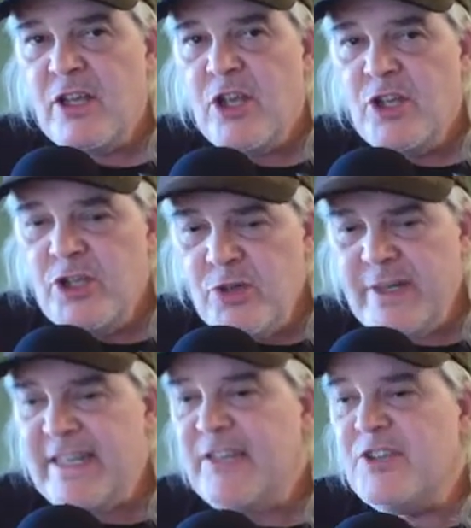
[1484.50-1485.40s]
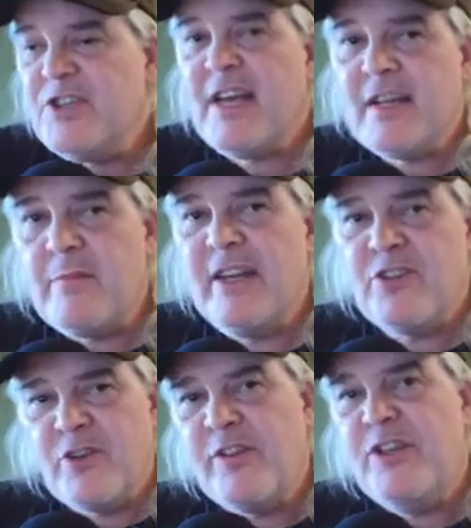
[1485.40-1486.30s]
you need to check and make
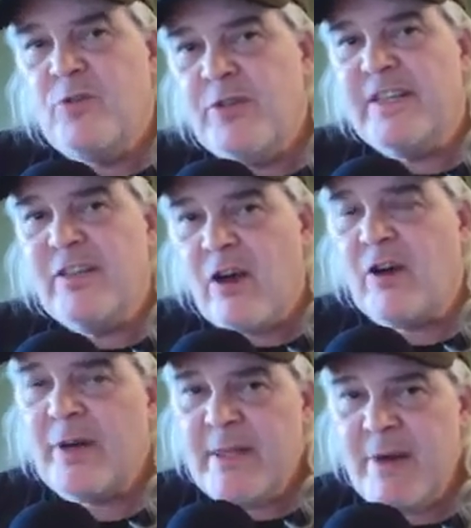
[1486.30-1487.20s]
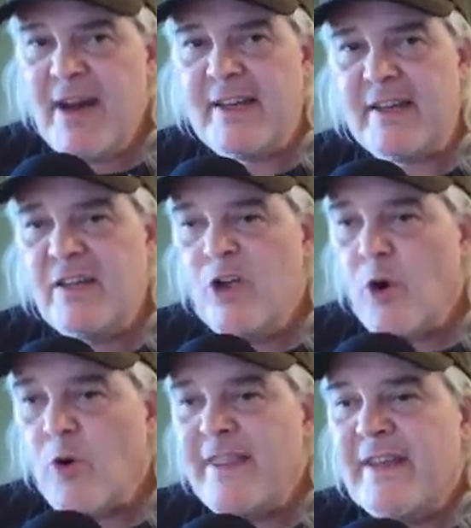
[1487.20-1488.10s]
sure that you didn't already buy it,
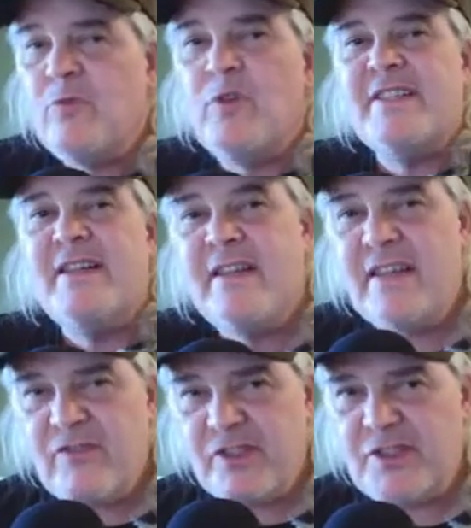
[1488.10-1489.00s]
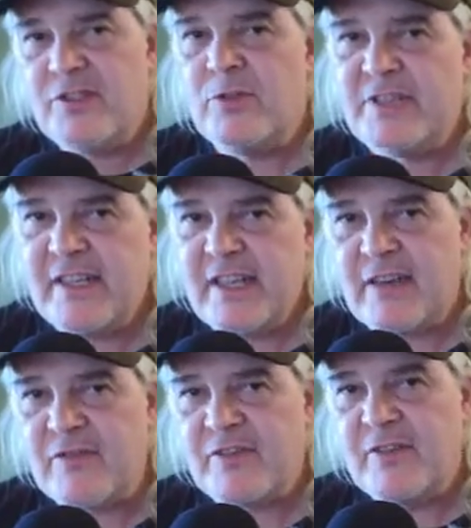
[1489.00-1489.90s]
or that it wasn't given to you as a
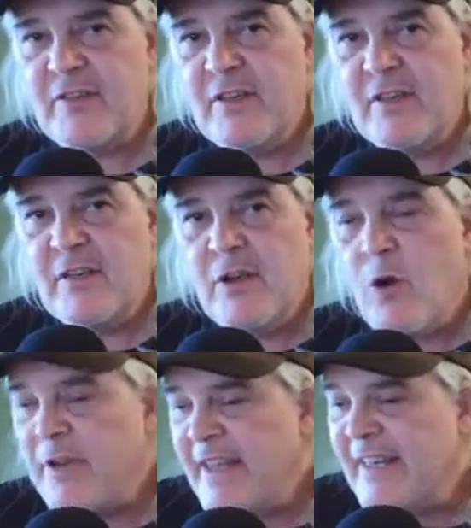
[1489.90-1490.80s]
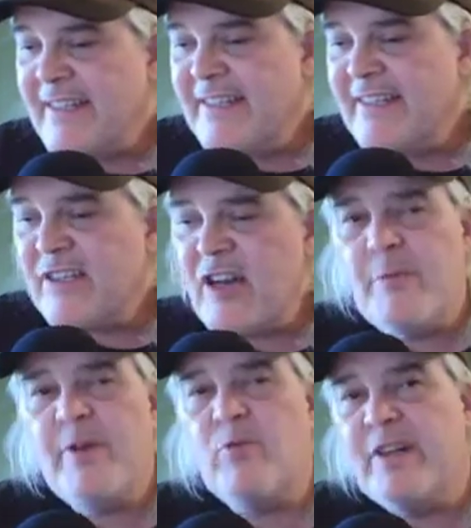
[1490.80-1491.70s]
gift, or that it didn't
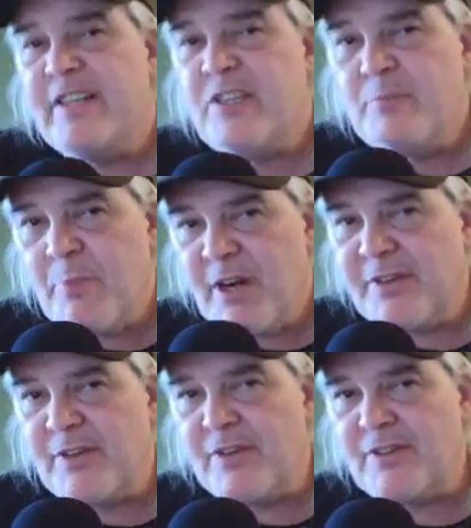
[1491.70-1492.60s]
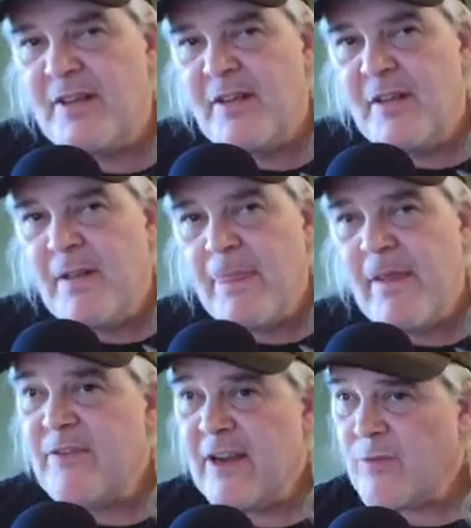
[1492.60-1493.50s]
come in one of these bundles.
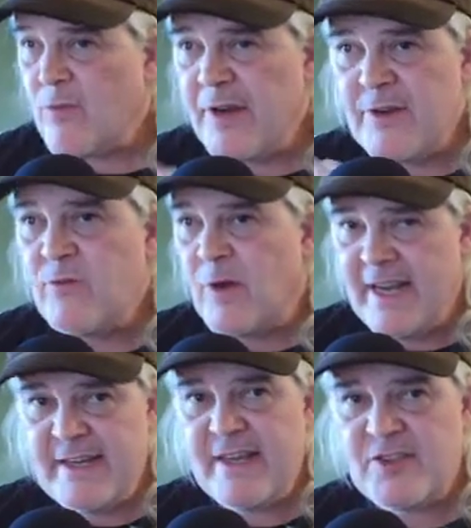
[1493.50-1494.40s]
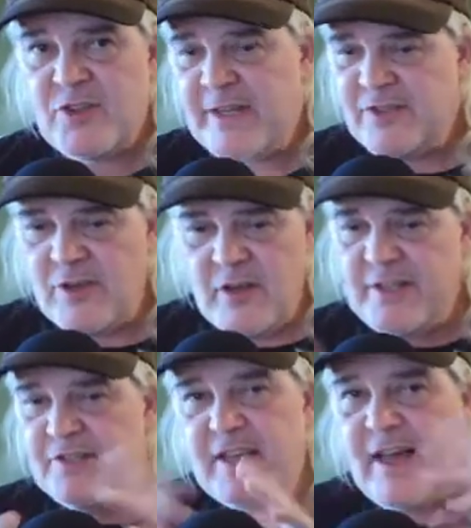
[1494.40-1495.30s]
Have you ever wondered why Daz creates all
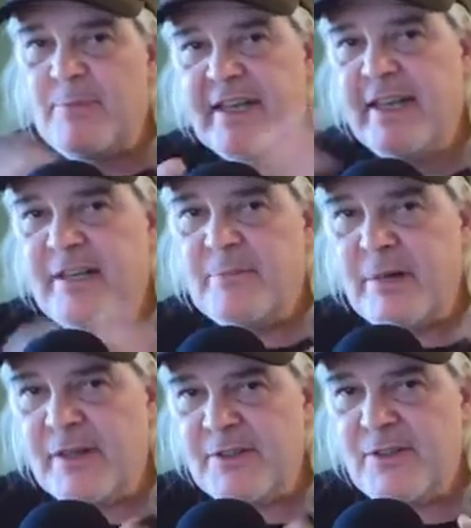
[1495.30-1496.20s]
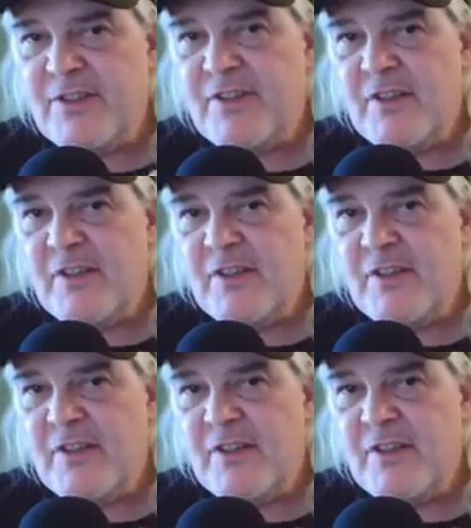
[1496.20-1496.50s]
these complicated bundles?